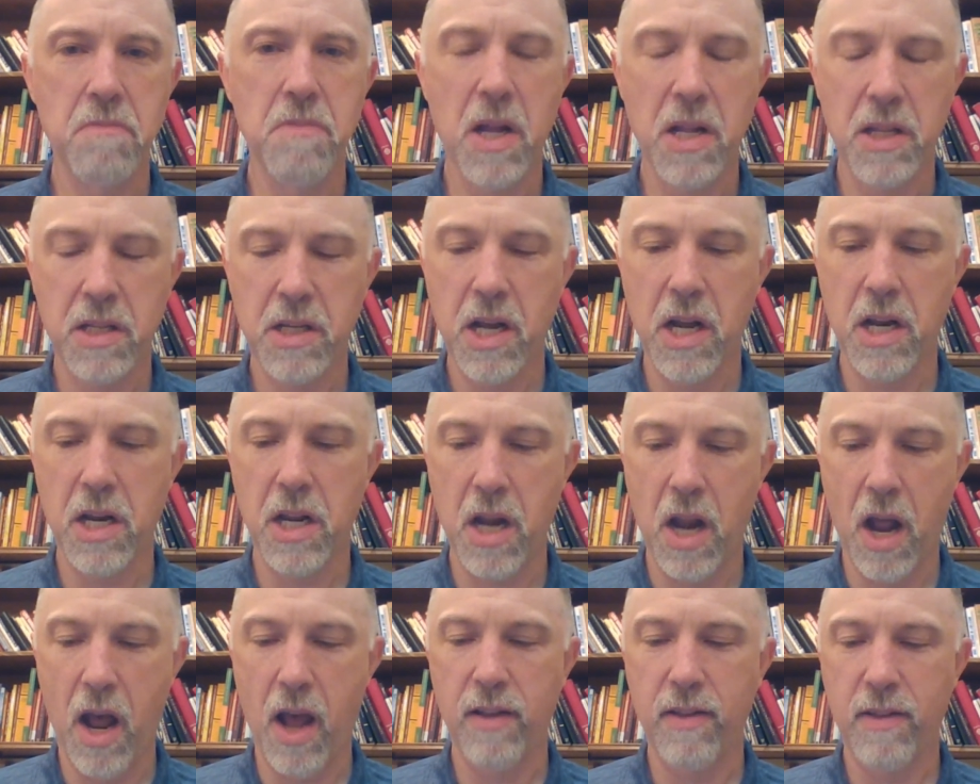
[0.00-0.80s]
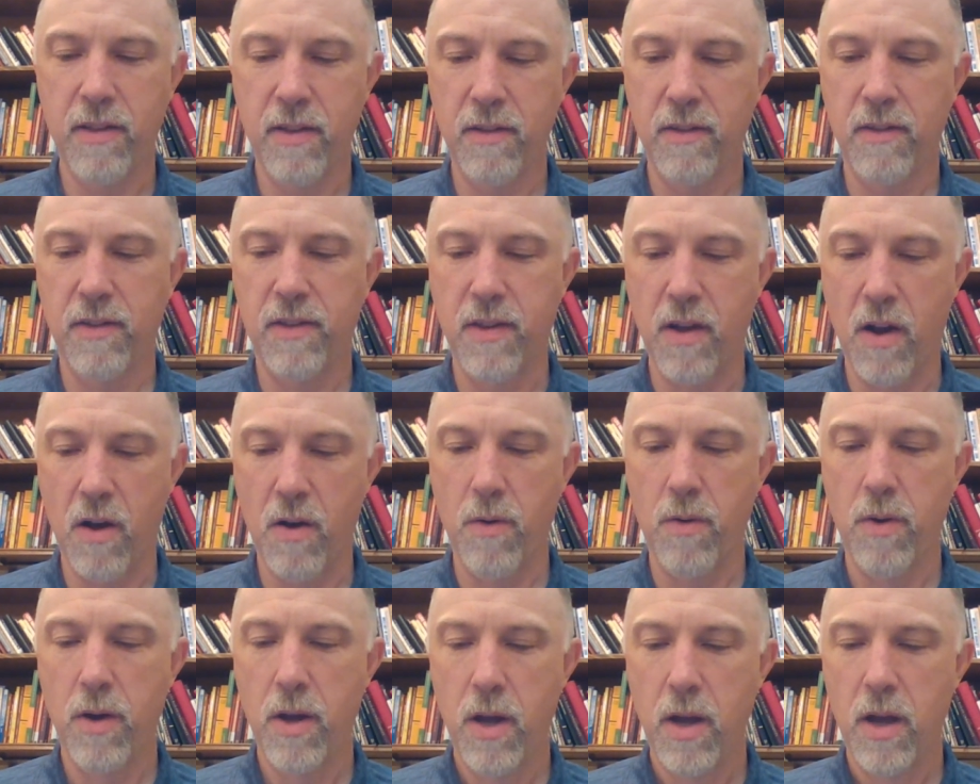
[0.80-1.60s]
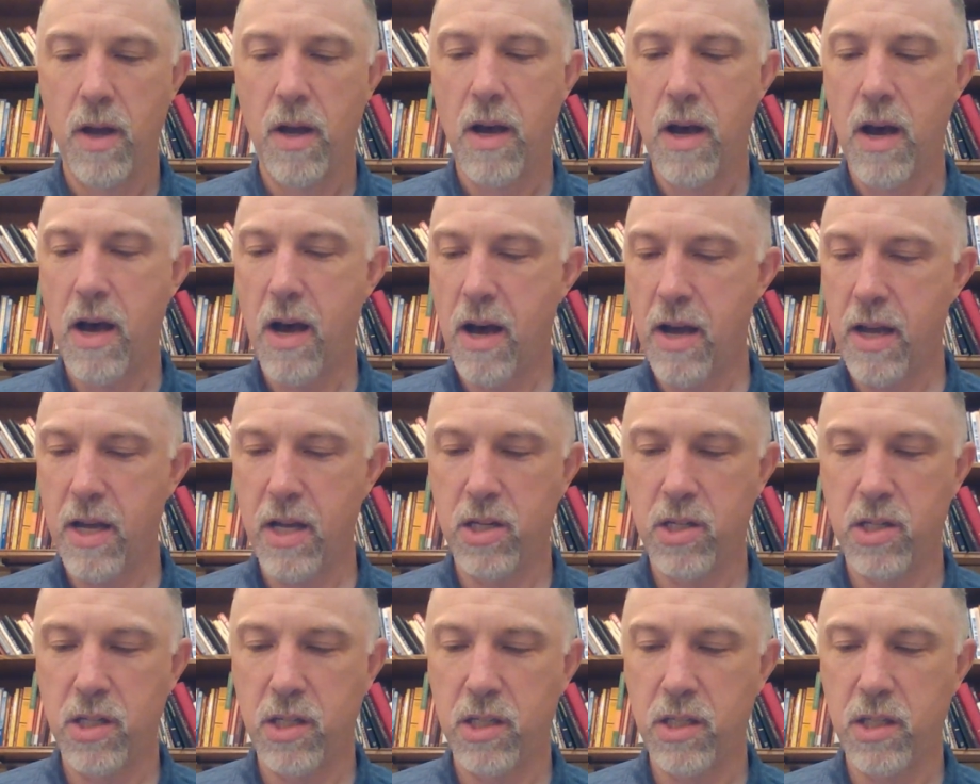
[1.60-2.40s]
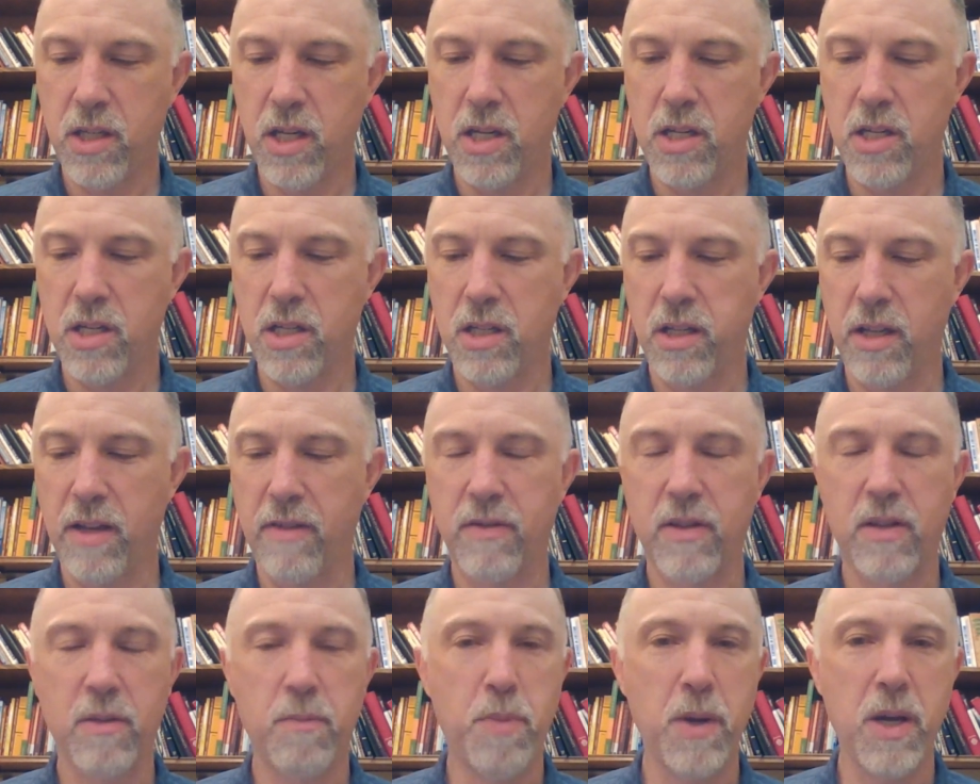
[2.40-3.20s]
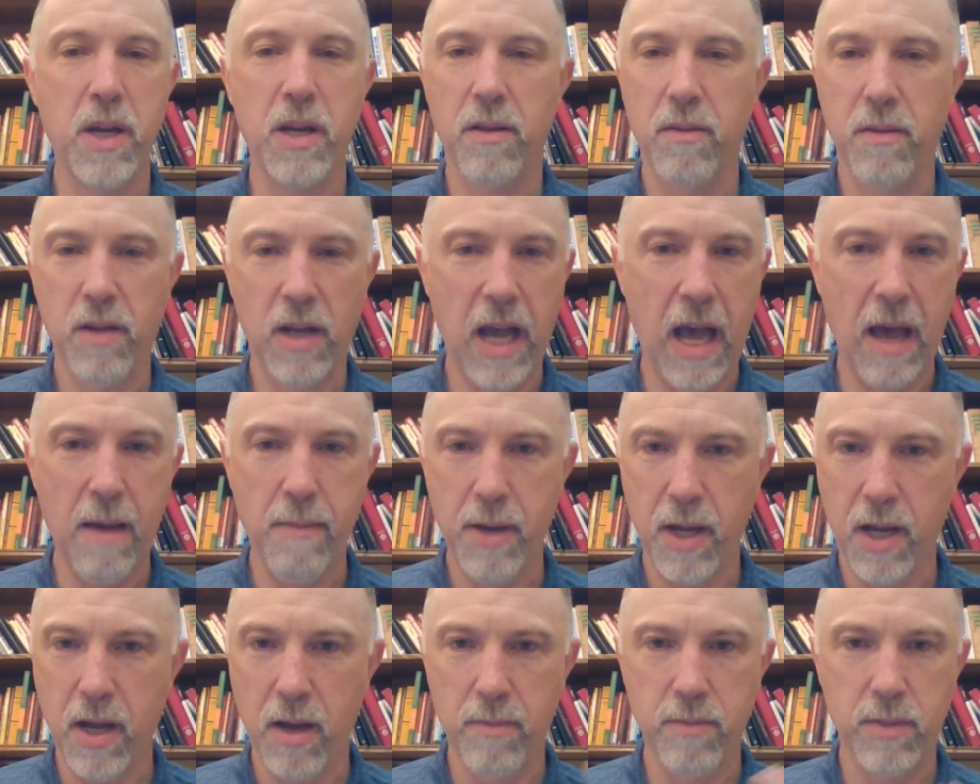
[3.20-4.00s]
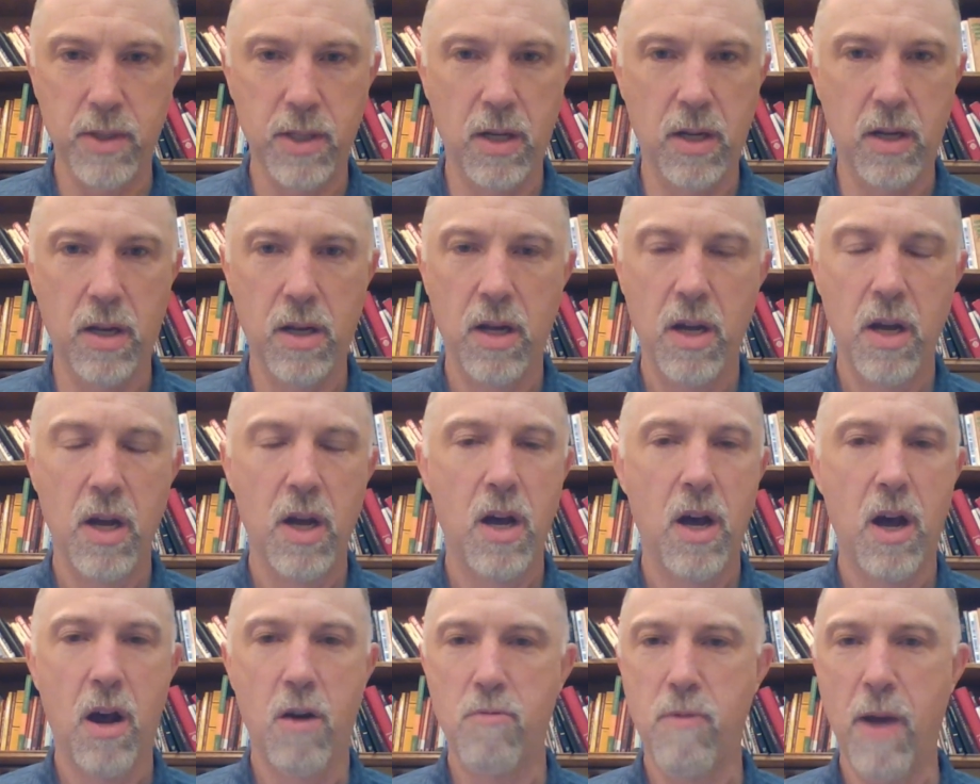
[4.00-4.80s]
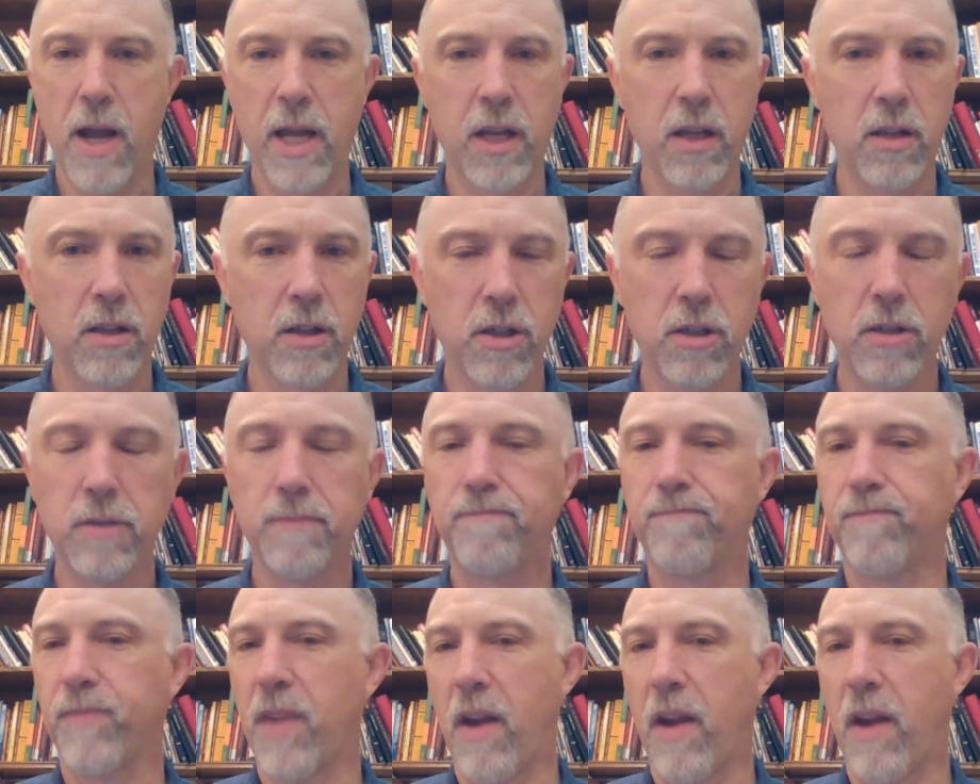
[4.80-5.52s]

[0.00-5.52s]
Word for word: That's kind of nice. And so uh, he just he just leaves it be. The guy becomes a, a regular.